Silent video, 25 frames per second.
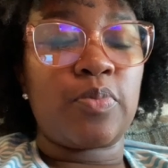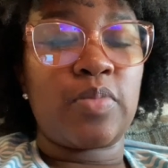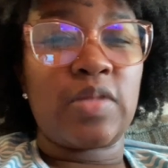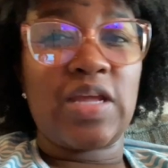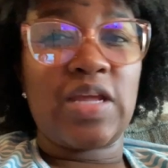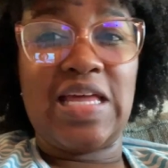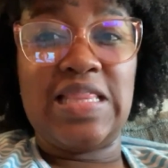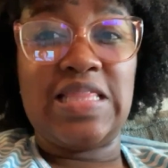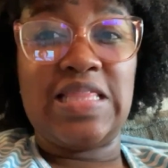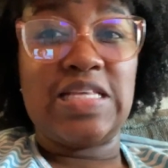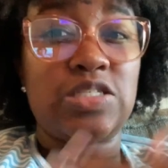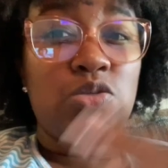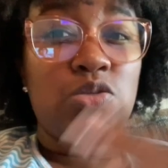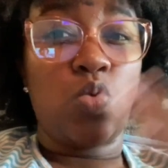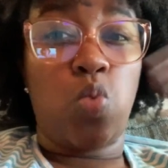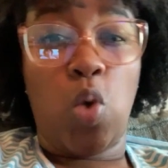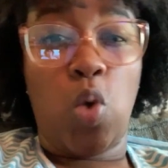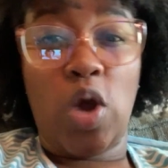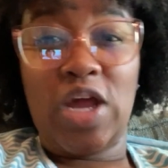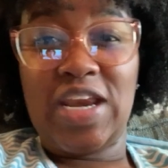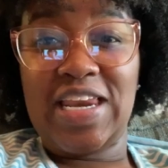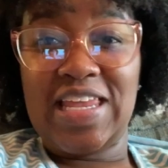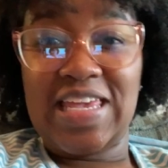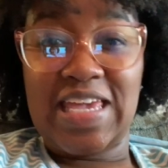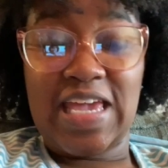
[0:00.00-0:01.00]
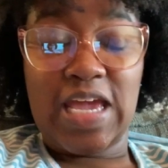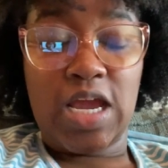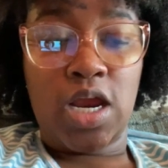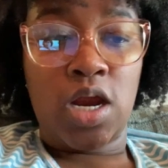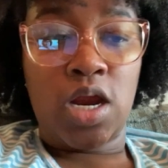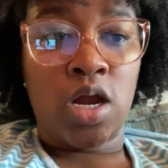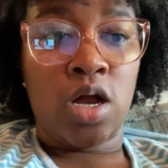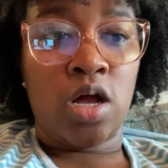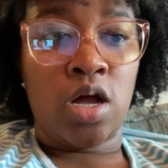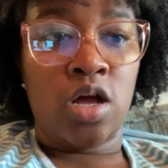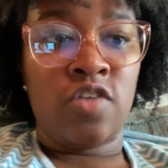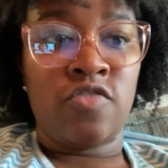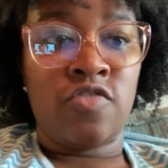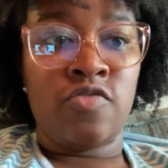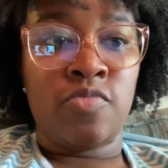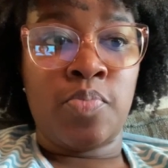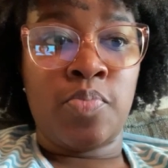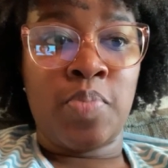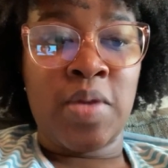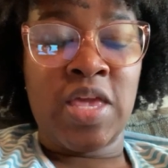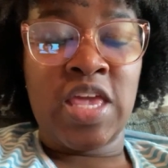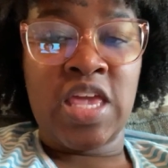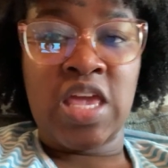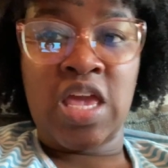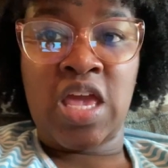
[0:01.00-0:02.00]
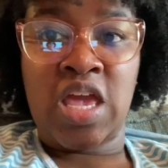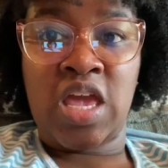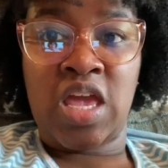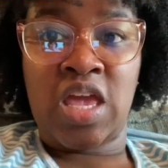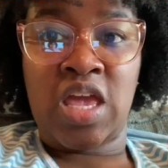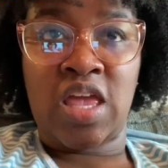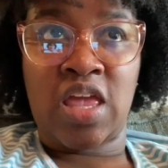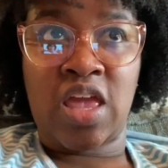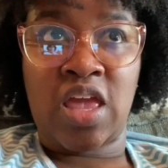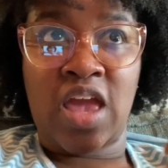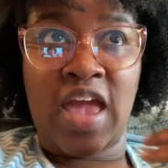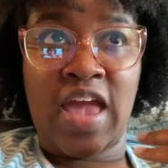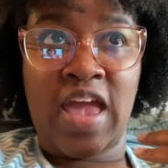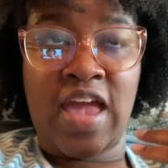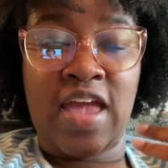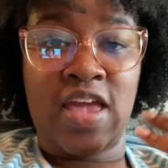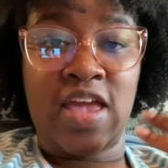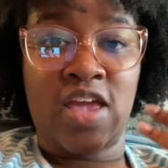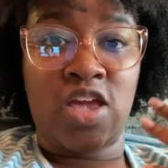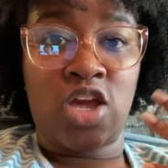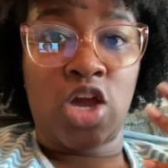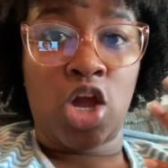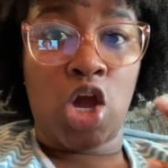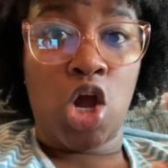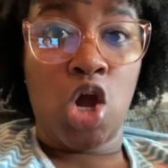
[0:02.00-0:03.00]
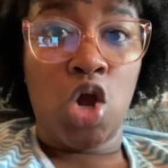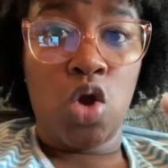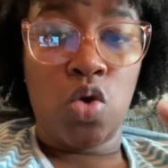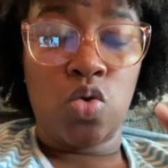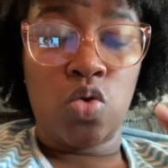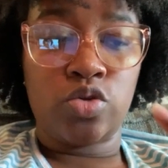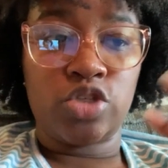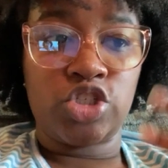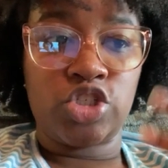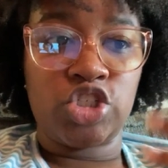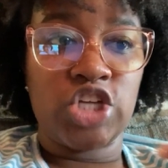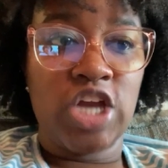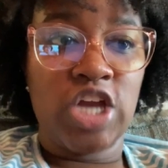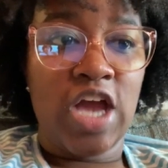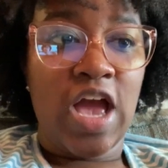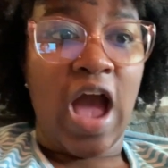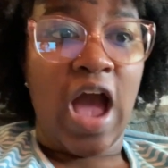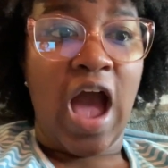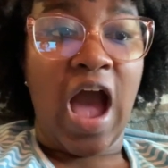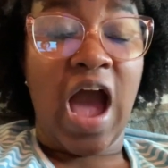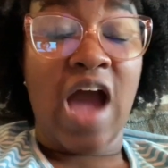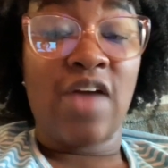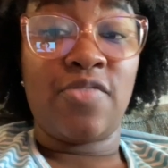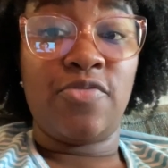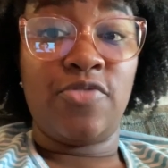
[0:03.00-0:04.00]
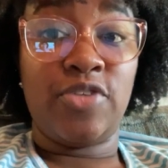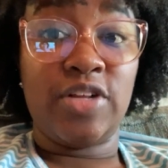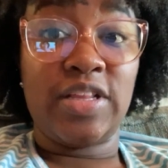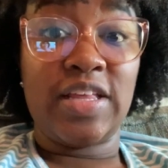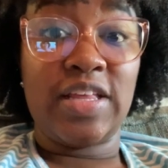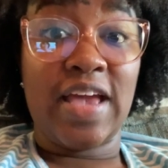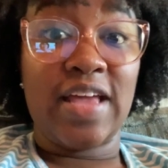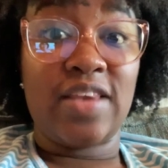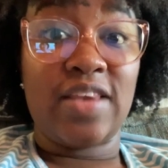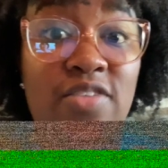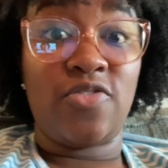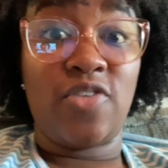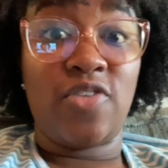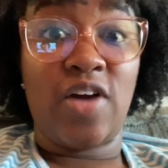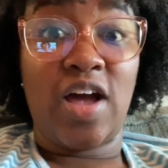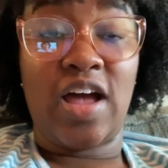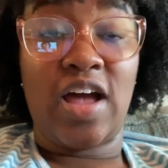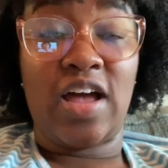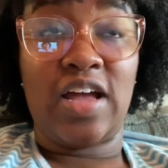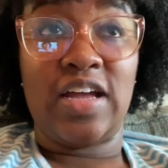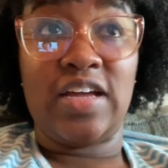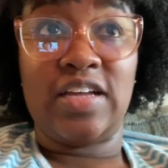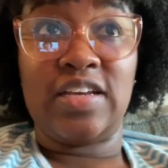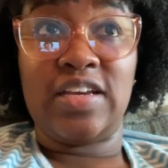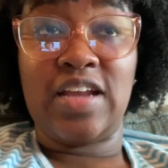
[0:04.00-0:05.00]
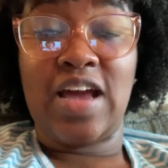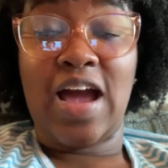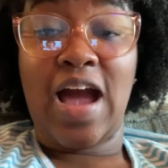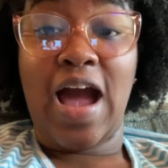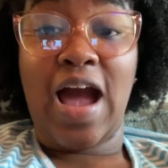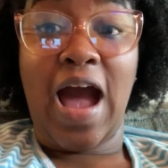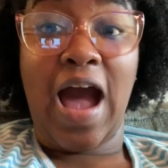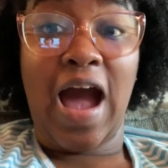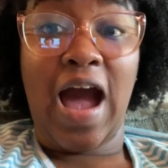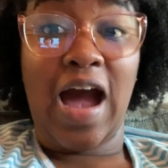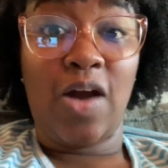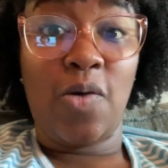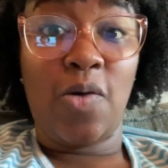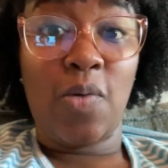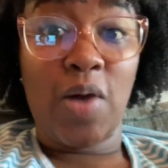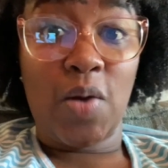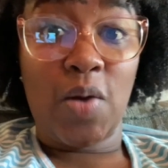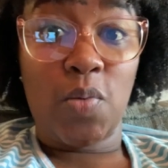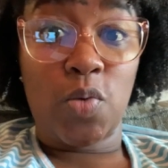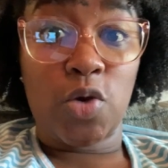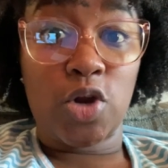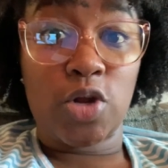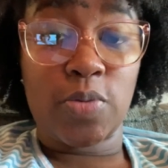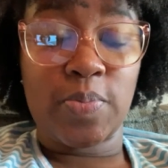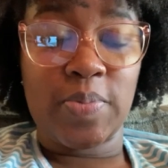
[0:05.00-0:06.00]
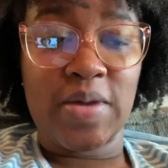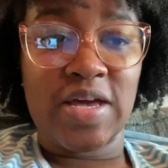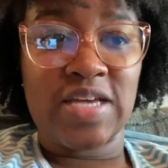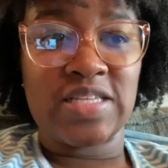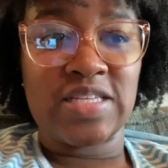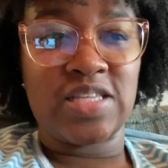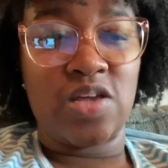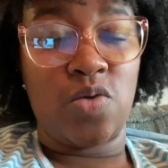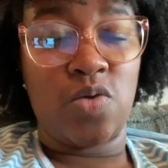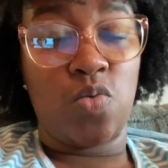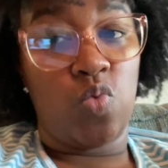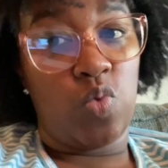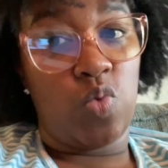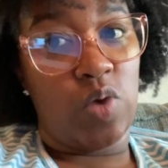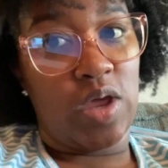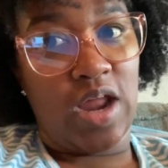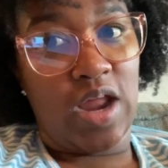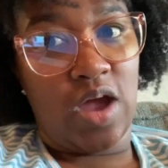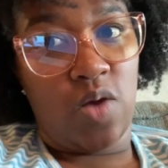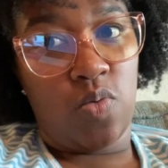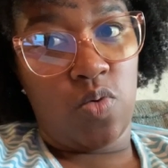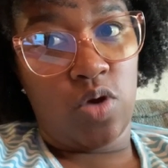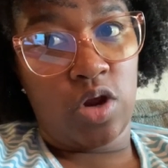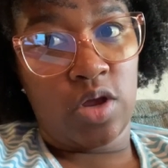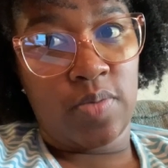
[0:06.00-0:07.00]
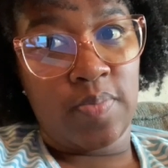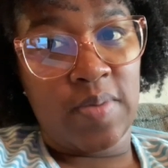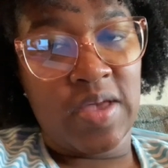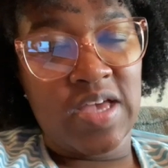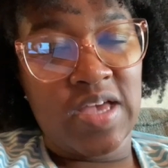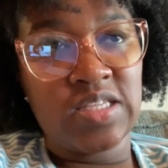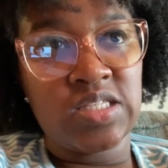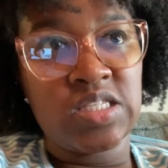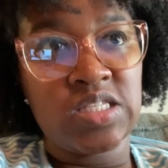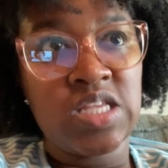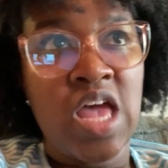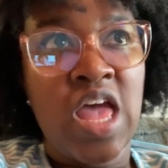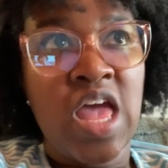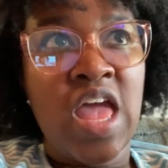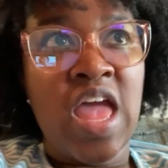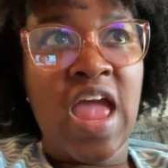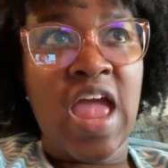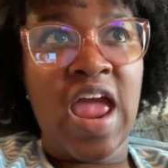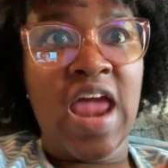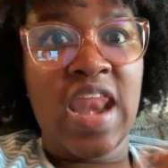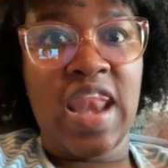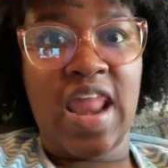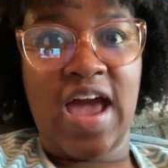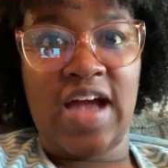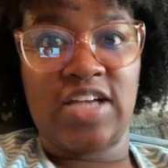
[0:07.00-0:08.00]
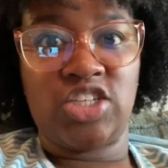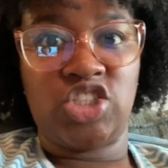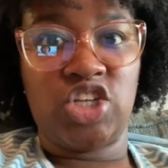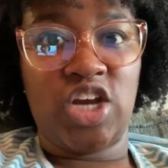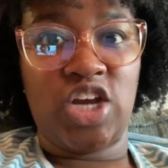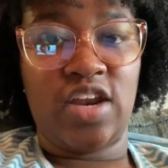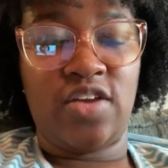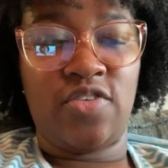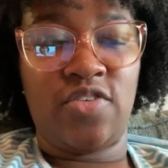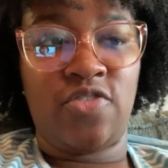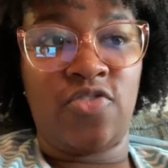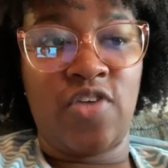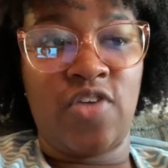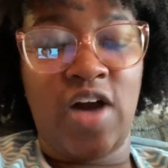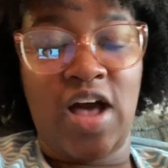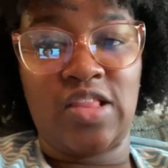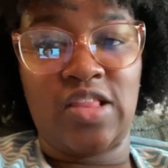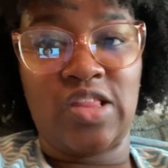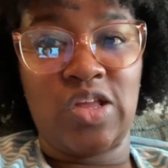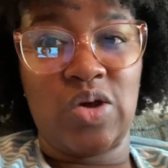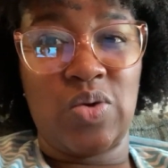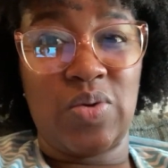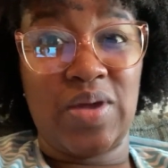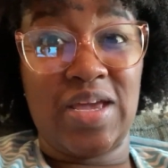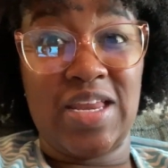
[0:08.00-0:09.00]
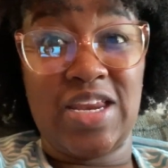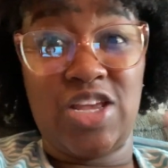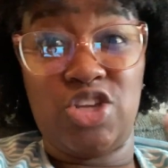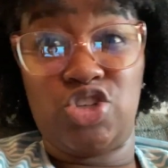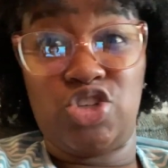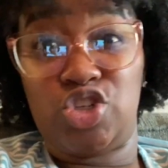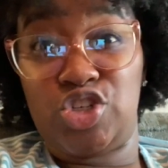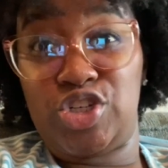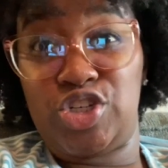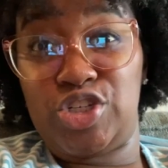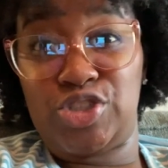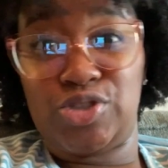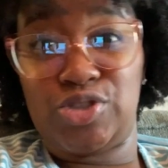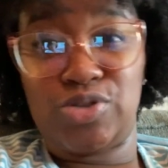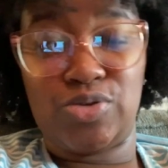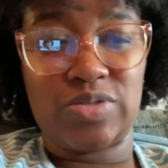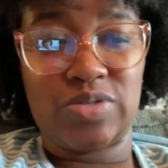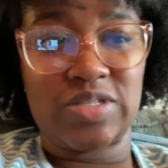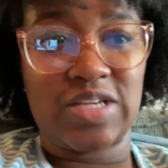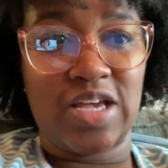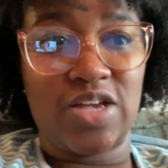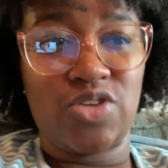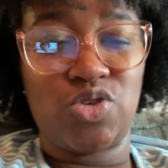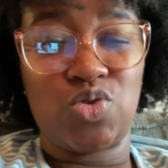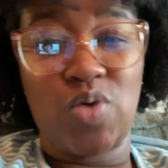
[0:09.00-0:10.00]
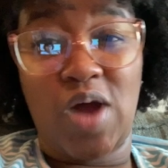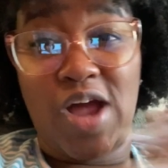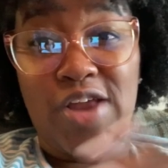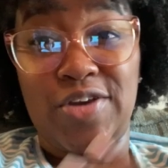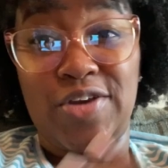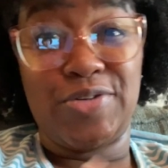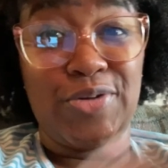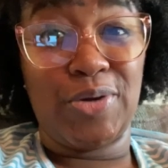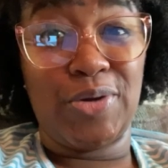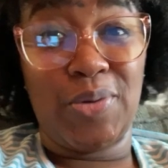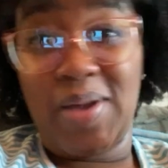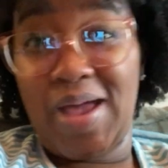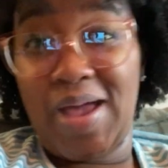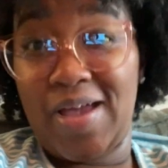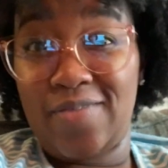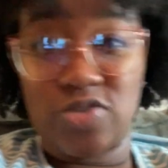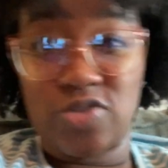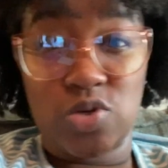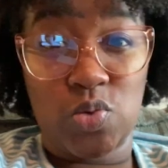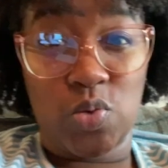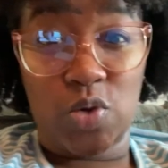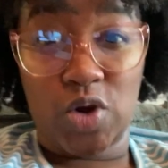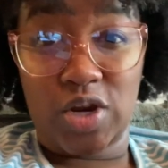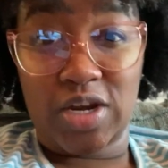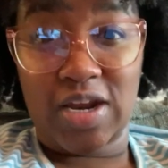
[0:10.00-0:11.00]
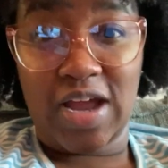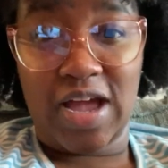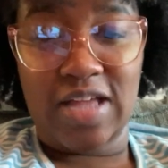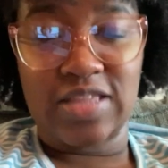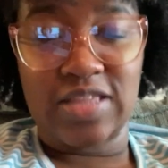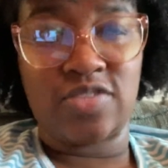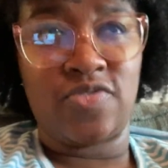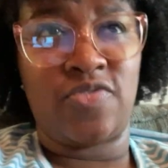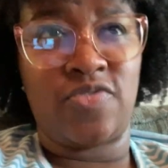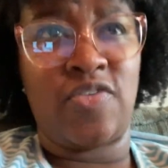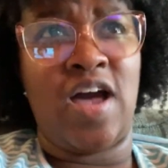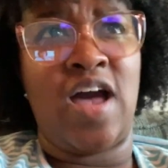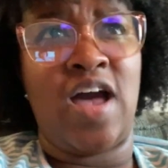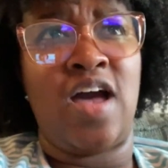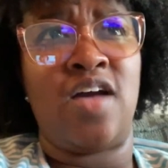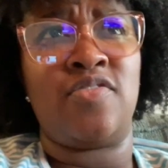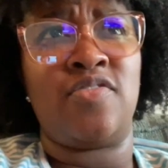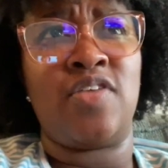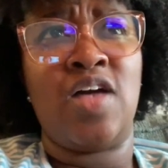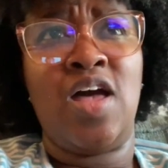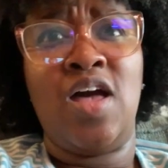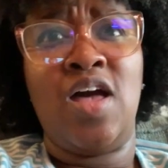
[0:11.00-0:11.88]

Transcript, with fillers: in this one year of being a coach, I really had to find how I work best and when I work best and not trying to follow any traditional schedule. I don't have to work nine to five.